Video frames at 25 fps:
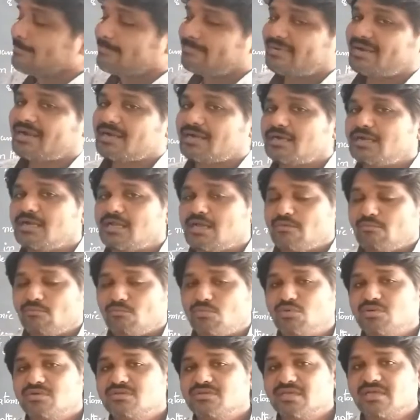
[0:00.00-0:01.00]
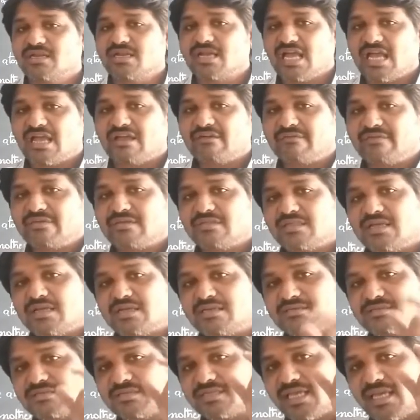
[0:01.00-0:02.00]
but both are having the
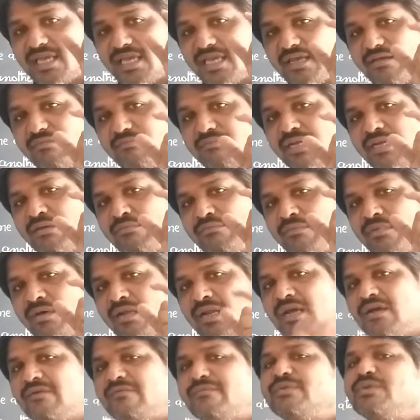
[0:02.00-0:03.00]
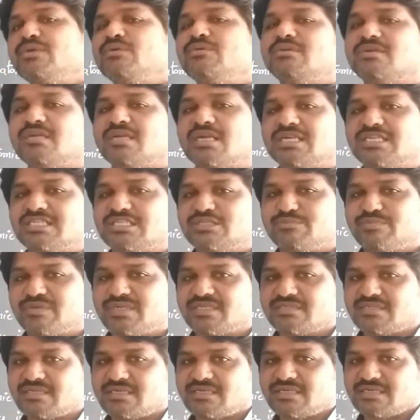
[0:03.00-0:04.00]
same number of neutrons
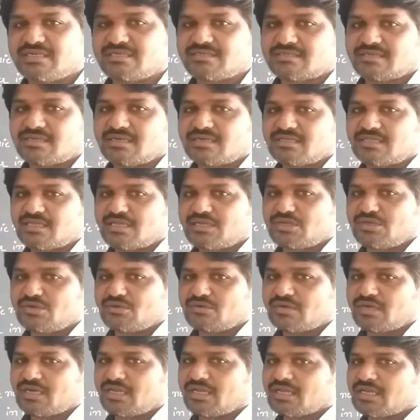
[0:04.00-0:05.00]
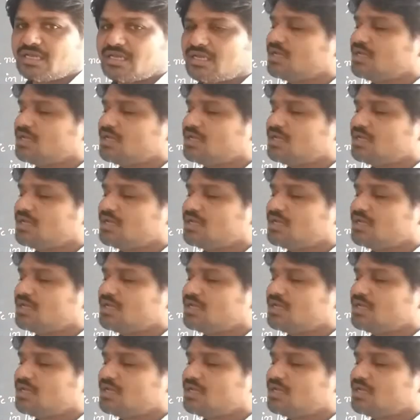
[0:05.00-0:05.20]
present inside the nuclei.